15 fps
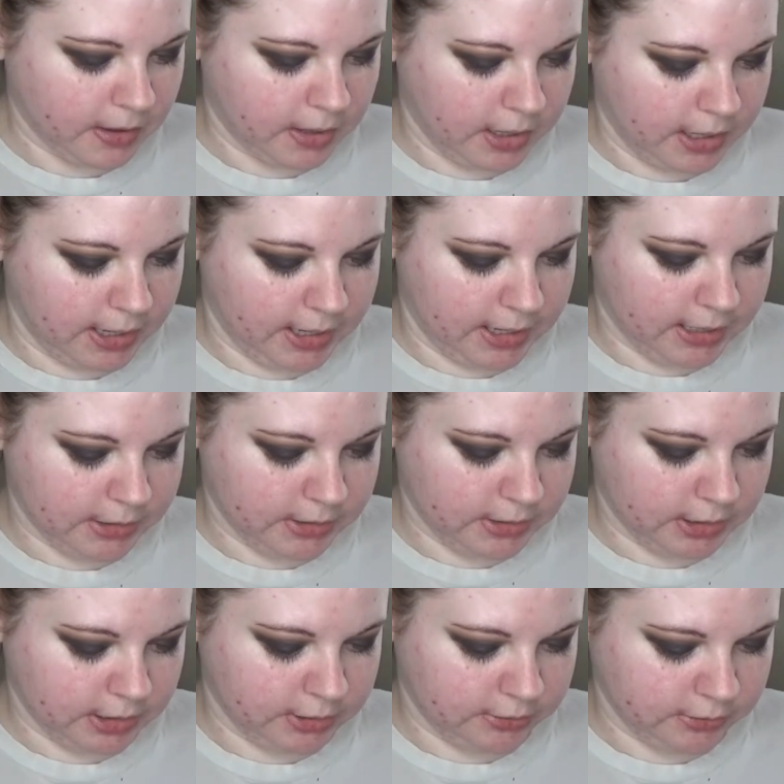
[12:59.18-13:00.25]
And
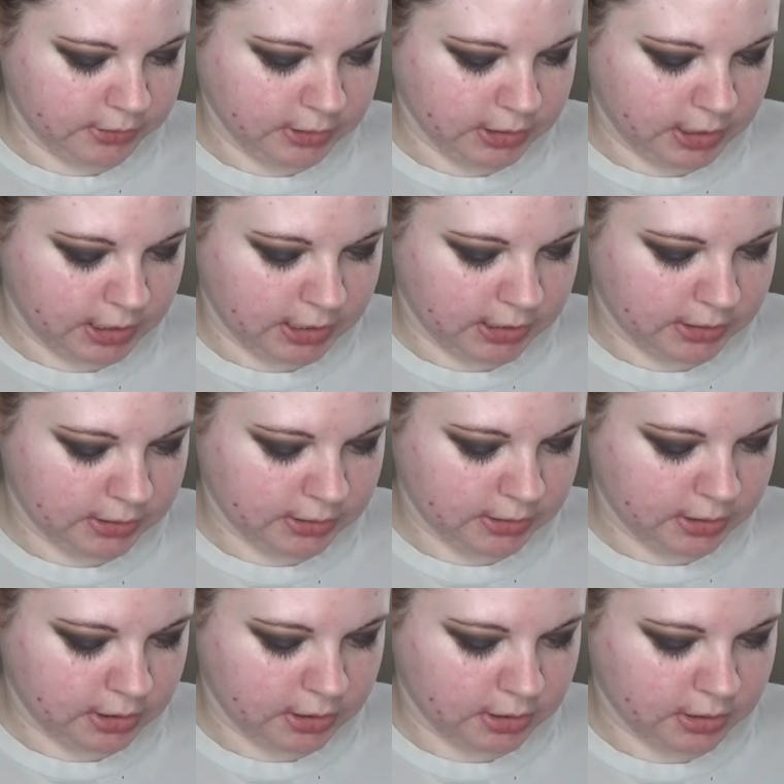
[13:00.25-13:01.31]
I know it
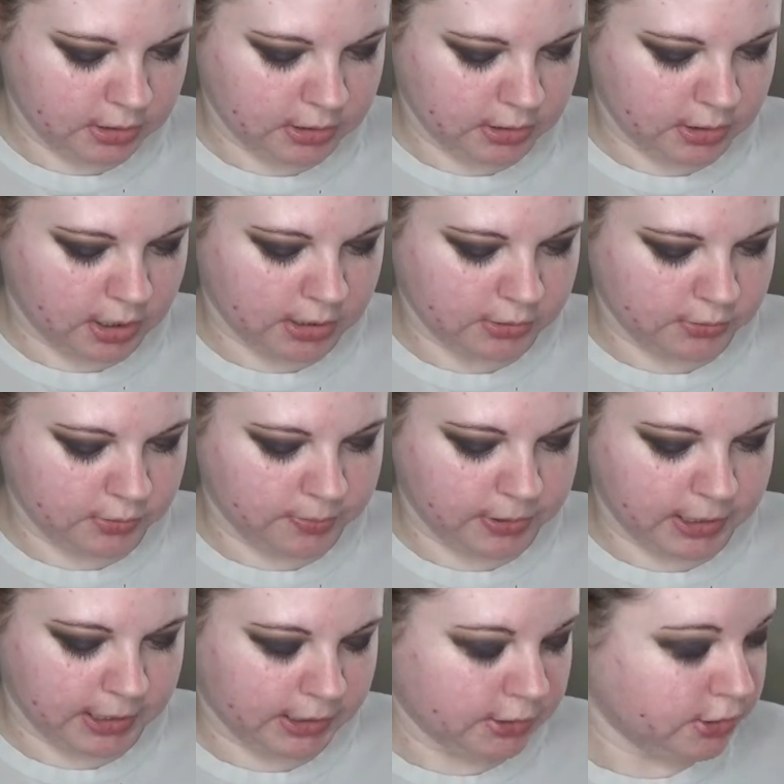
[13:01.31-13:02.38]
says not to
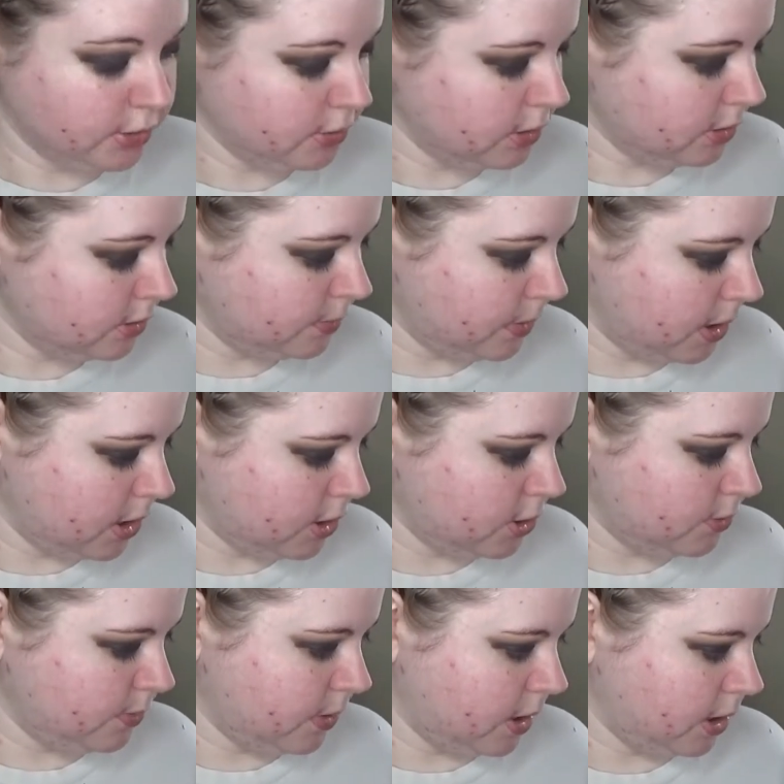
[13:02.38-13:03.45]
apply it to the
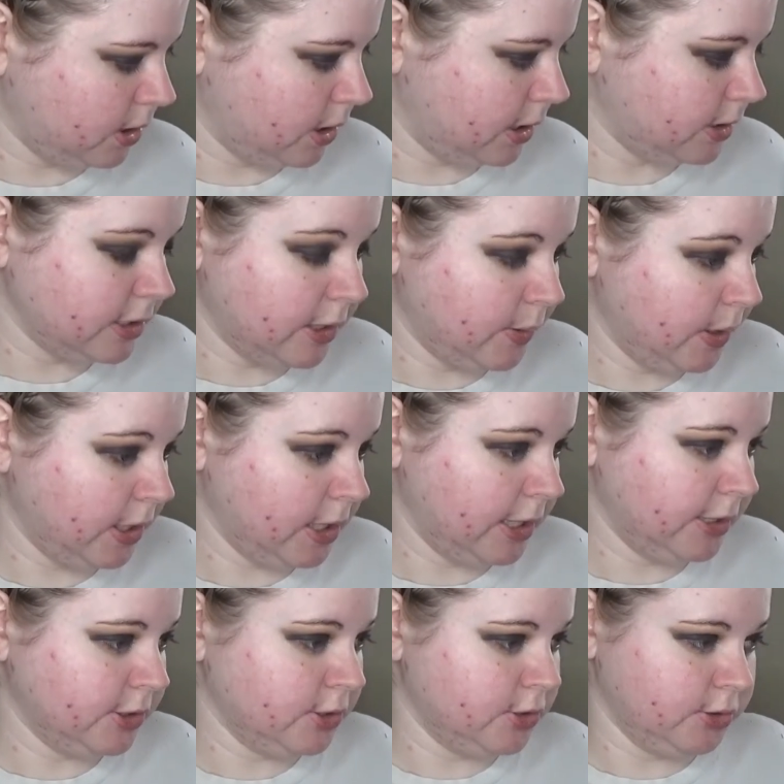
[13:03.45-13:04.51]
sponge, but that's how I
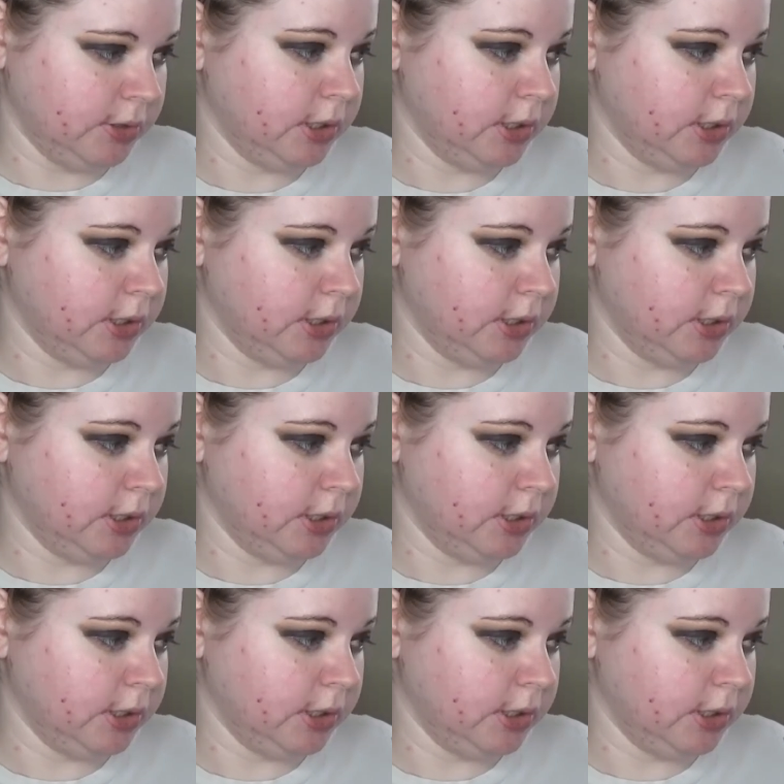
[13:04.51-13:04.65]
like to do